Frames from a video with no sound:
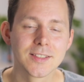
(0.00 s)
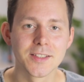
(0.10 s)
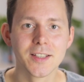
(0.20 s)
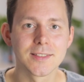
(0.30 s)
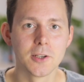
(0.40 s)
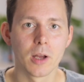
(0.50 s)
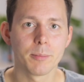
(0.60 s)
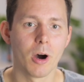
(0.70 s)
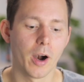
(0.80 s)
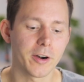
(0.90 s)
is this not
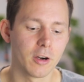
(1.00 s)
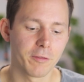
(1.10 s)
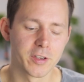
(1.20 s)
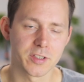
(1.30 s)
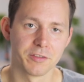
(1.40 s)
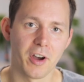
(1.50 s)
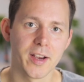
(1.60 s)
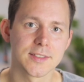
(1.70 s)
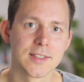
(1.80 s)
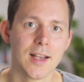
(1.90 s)
part of this
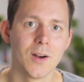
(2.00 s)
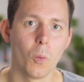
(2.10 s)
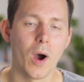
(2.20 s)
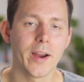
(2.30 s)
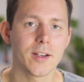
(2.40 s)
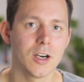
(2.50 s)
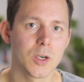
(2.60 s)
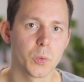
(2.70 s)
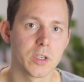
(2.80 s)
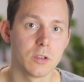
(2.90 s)
device? Why
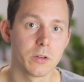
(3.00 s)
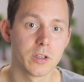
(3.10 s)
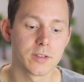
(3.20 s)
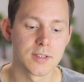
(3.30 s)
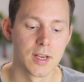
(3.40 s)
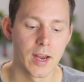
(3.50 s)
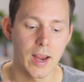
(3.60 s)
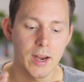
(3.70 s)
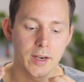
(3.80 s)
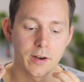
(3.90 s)
can't we do this?
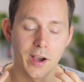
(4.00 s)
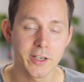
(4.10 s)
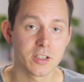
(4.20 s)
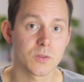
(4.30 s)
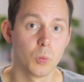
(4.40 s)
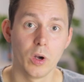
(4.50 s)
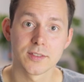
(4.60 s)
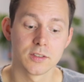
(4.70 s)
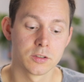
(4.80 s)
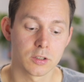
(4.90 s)
And I just
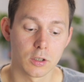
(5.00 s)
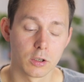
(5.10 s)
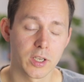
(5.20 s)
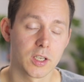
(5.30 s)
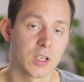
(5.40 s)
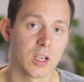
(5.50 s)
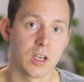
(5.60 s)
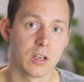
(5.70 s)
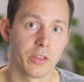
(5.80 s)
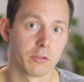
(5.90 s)
wasn't looking
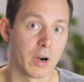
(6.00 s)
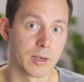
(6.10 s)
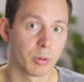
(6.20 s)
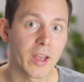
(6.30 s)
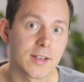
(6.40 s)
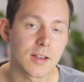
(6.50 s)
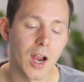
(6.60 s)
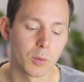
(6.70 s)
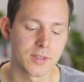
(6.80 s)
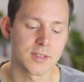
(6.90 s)
in the right place,
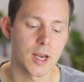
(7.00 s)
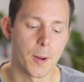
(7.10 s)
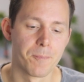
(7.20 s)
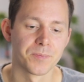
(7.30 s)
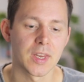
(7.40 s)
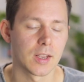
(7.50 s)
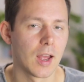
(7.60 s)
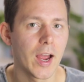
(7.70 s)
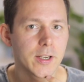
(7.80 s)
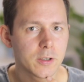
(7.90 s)
I would say.
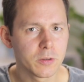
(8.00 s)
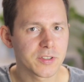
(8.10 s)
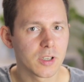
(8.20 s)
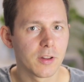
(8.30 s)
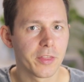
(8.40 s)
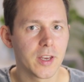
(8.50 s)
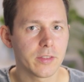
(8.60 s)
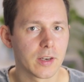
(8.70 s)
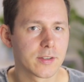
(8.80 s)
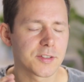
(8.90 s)
I do still think
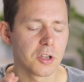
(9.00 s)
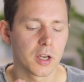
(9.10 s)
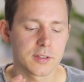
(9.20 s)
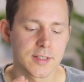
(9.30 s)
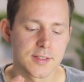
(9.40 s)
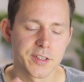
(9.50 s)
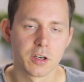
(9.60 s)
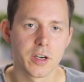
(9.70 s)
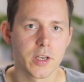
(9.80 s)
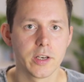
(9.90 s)
that it's not
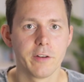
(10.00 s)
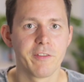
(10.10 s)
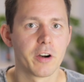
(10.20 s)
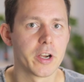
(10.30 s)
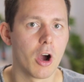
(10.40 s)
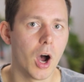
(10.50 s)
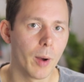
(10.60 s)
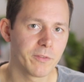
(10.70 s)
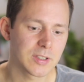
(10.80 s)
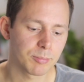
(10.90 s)
necessarily in a very
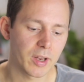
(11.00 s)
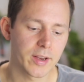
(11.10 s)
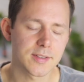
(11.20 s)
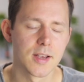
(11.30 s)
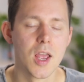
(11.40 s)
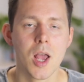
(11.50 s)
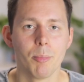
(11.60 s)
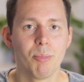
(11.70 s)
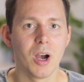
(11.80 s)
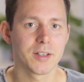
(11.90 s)
obvious place,
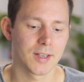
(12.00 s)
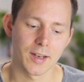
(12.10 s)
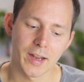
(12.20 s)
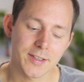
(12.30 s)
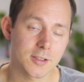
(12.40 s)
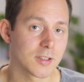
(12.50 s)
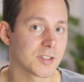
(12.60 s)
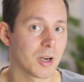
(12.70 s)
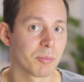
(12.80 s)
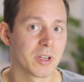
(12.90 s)
but let's just
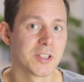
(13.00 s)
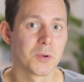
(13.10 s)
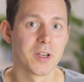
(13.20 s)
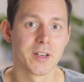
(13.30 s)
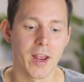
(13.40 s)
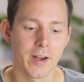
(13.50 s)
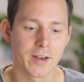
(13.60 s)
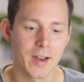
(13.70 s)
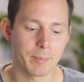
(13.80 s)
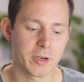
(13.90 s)
jump into it and
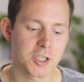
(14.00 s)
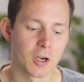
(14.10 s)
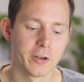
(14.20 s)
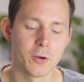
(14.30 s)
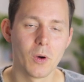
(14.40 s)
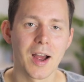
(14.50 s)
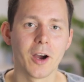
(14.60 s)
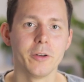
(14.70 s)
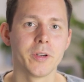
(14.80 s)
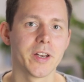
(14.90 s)
let me show you
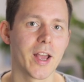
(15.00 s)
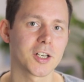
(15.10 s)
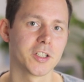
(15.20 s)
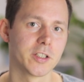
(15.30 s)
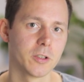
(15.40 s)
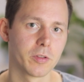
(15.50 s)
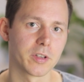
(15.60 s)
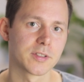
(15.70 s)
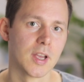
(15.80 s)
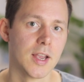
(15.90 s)
how you can actually do
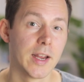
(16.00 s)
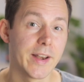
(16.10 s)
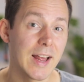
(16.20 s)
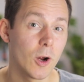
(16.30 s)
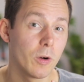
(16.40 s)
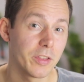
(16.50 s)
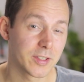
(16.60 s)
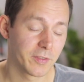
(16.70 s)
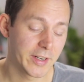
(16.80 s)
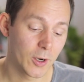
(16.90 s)
this. Now,
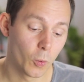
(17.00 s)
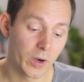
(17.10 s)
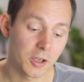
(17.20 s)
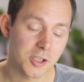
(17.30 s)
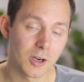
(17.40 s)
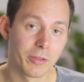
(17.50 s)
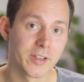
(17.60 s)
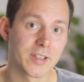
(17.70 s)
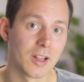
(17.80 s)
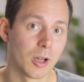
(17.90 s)
this video will show
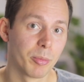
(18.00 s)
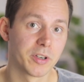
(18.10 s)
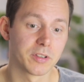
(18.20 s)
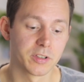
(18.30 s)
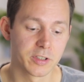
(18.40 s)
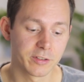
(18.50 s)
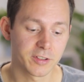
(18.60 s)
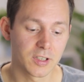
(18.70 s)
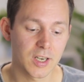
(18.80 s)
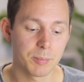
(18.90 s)
this a little bit
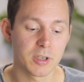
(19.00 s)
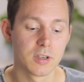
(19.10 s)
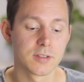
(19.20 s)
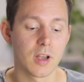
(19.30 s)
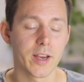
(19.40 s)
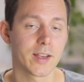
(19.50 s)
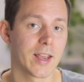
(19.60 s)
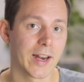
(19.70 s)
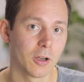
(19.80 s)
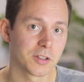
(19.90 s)
differently because I
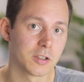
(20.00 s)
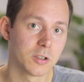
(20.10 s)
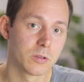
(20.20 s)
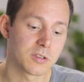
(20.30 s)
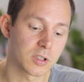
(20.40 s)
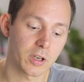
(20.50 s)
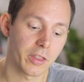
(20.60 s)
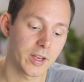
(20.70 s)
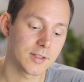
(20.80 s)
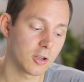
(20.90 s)
cannot do certain
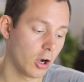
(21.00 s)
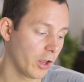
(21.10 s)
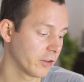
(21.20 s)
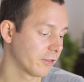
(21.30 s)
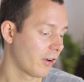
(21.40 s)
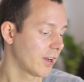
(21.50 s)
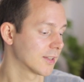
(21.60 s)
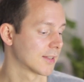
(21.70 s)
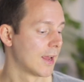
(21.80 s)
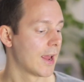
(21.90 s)
things on the
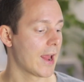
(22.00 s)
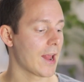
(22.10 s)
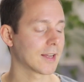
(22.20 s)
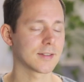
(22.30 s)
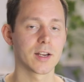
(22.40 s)
device as